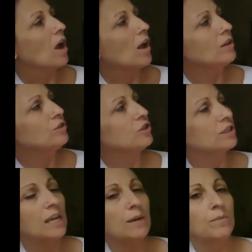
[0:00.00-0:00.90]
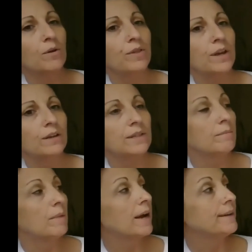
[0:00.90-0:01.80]
"I'll just keep your things
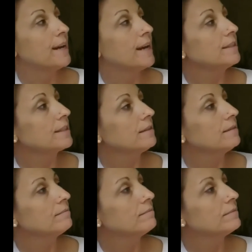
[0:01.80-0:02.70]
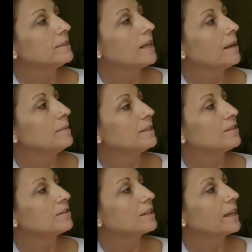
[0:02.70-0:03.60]
at my desk," said
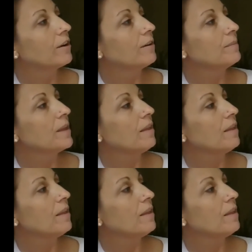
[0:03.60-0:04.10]
Mr. Slinger.